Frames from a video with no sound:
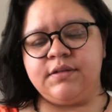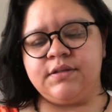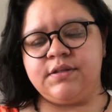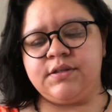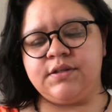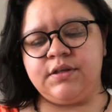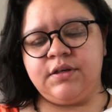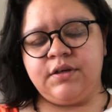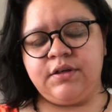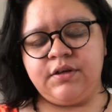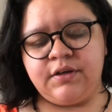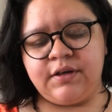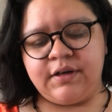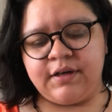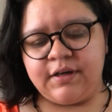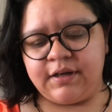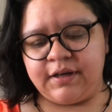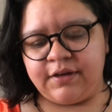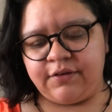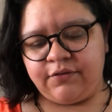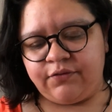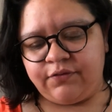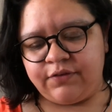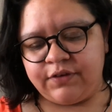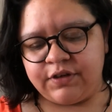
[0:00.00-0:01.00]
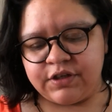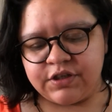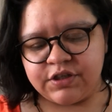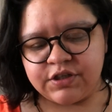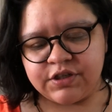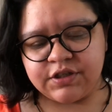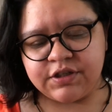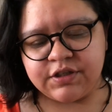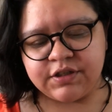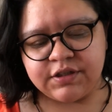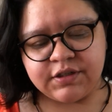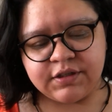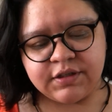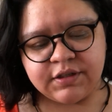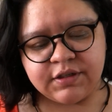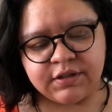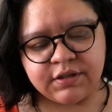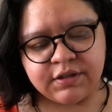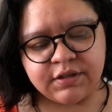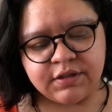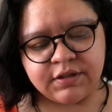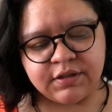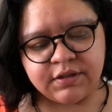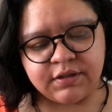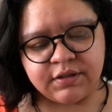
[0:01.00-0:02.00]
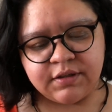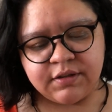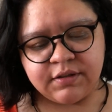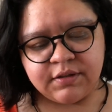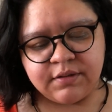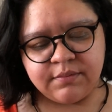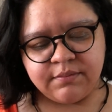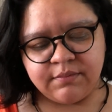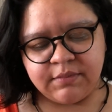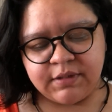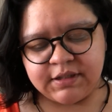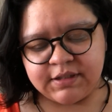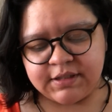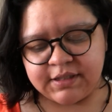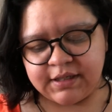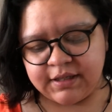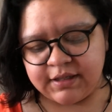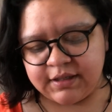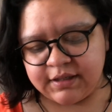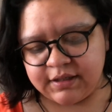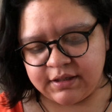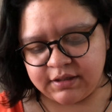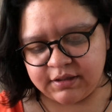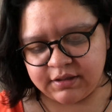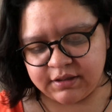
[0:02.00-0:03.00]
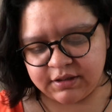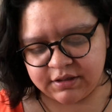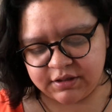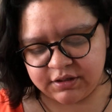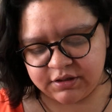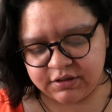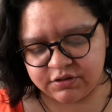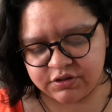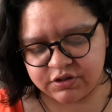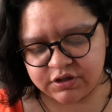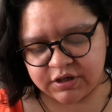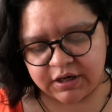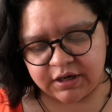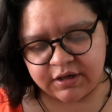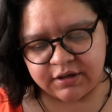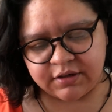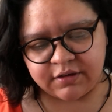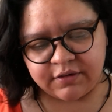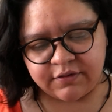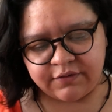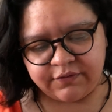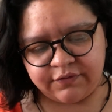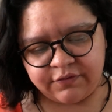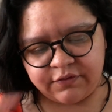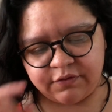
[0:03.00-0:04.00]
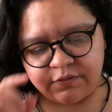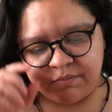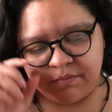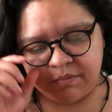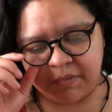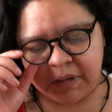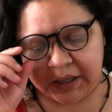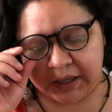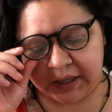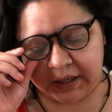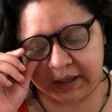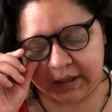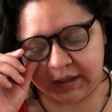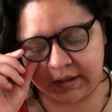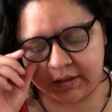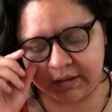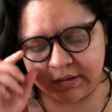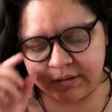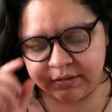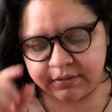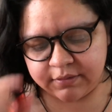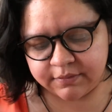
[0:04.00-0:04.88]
So I finished my daily knitting tracker for May.